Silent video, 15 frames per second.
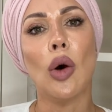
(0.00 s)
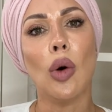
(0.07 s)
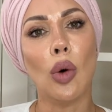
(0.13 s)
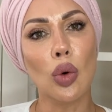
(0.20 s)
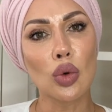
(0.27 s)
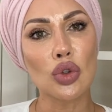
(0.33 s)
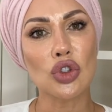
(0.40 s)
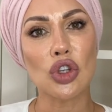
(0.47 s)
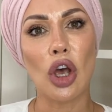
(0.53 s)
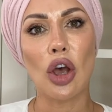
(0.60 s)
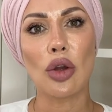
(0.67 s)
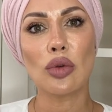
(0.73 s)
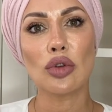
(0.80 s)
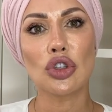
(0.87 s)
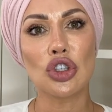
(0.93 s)

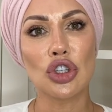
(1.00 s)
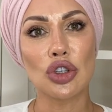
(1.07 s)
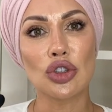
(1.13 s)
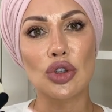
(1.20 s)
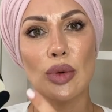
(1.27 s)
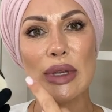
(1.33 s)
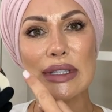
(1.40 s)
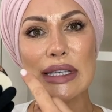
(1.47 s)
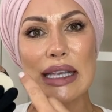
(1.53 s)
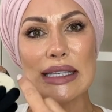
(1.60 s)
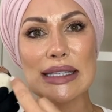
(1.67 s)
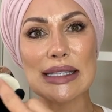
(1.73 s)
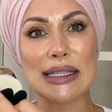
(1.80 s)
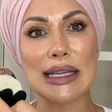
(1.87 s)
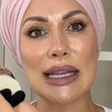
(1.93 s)
Also, due to its
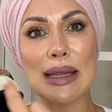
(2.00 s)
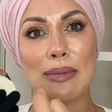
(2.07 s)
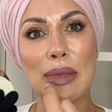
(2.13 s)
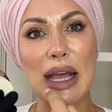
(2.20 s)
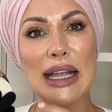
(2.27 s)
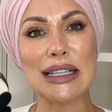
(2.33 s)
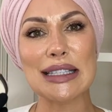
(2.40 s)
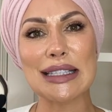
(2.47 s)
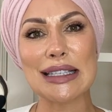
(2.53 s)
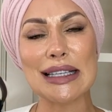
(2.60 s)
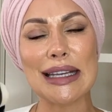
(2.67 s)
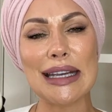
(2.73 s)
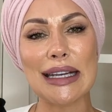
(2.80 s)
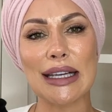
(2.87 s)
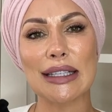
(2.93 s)
slim and
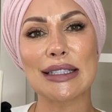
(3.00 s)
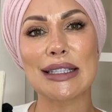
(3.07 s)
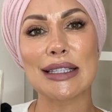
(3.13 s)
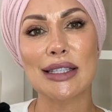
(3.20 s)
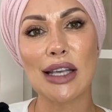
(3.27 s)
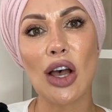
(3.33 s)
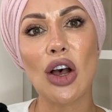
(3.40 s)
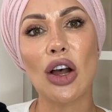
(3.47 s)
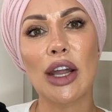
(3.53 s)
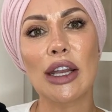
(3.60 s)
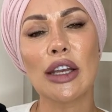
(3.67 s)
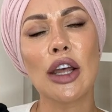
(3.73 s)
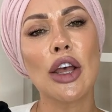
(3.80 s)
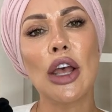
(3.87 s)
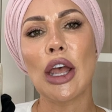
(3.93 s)
sleek
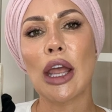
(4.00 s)
design,